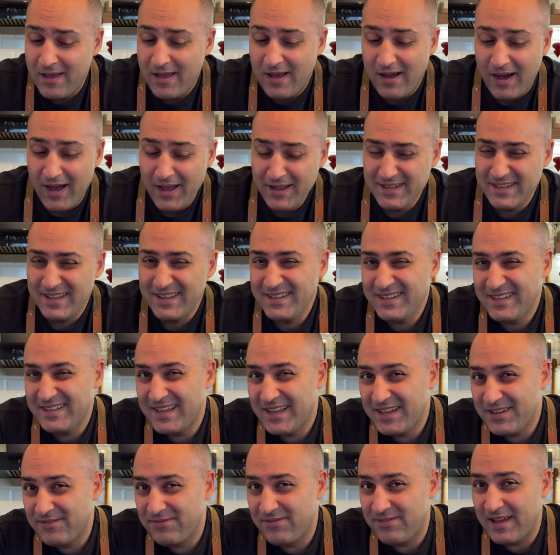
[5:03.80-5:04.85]
I can
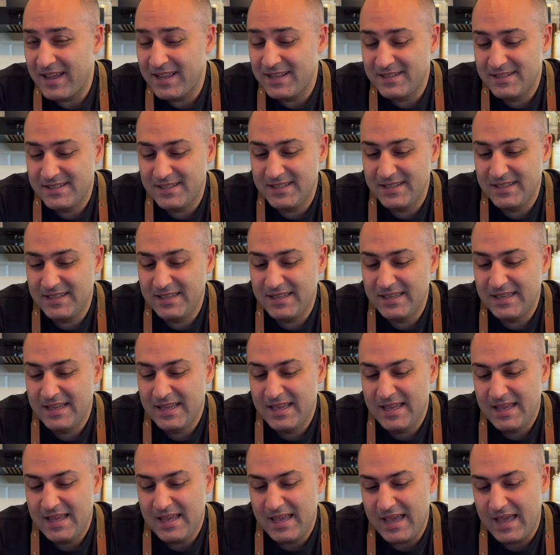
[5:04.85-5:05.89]
get fancy
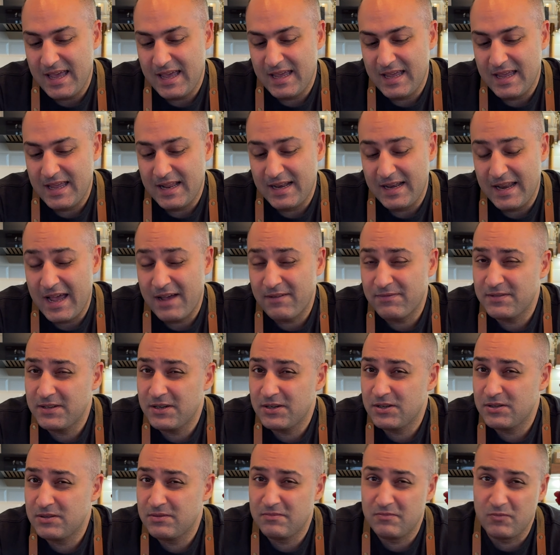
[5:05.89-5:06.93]
and after
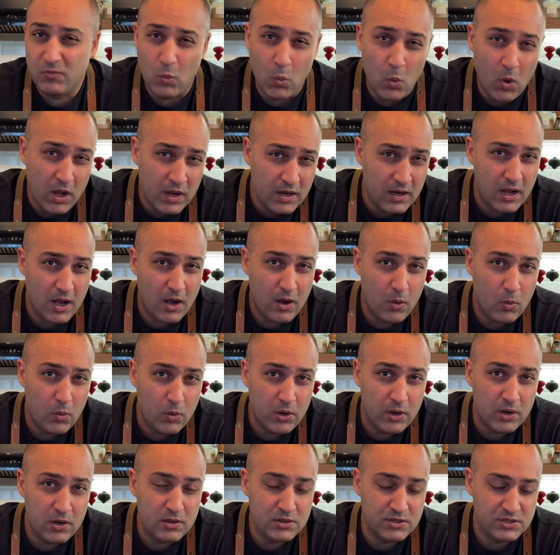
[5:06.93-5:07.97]
1
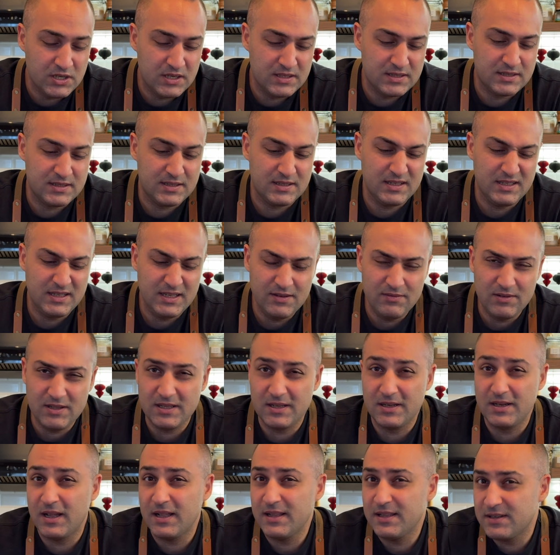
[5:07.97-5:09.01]
hour just give it
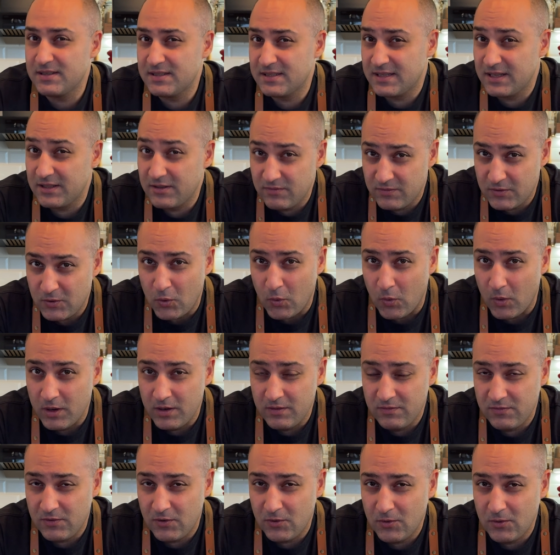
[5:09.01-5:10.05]
another set of coil
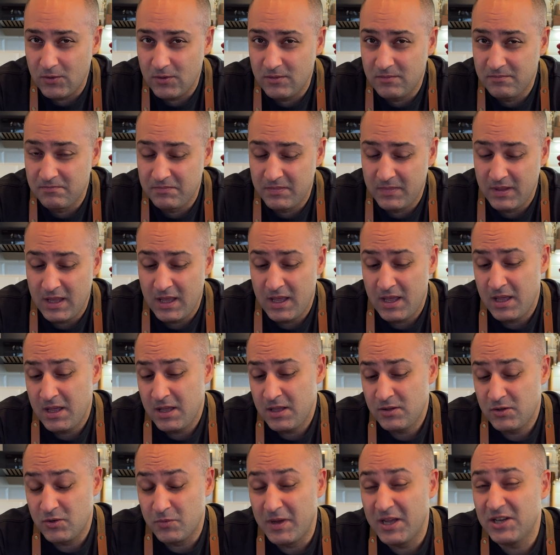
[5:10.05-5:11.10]
foil
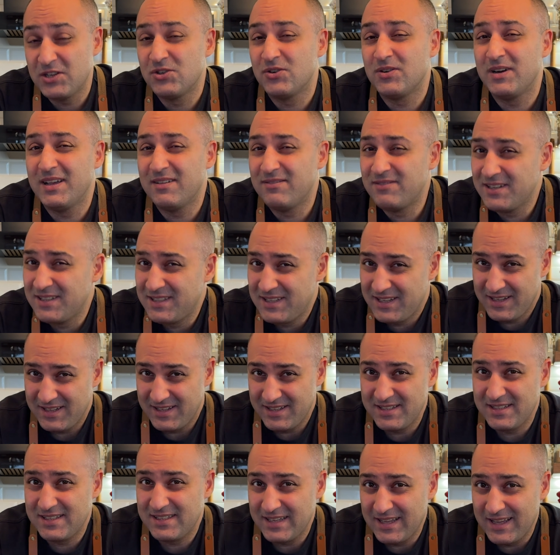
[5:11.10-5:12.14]
to make sure everything
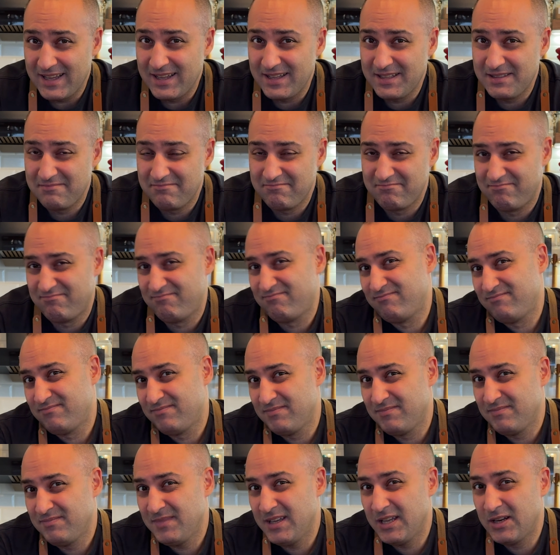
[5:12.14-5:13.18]
is set.
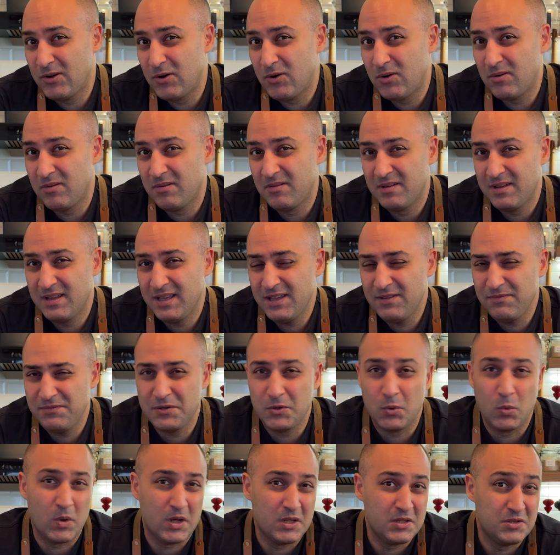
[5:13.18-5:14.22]
If
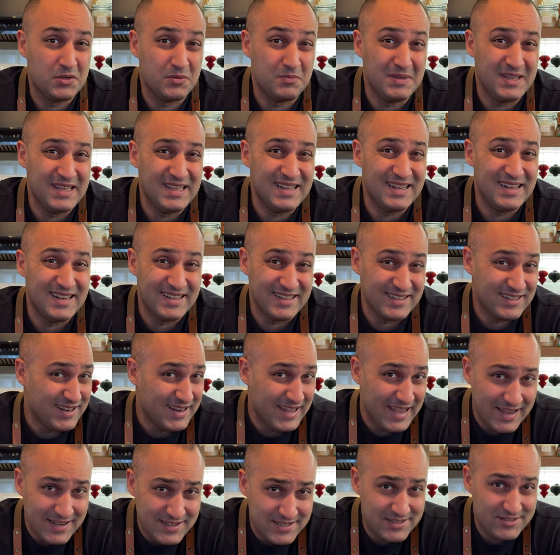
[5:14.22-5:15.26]
you want to be a little
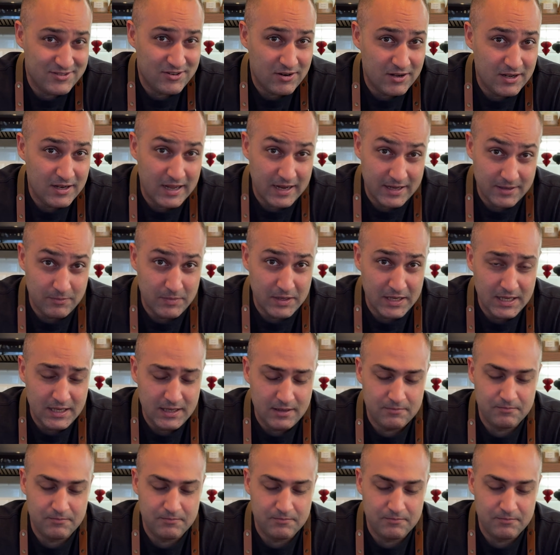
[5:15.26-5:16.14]
extra like me,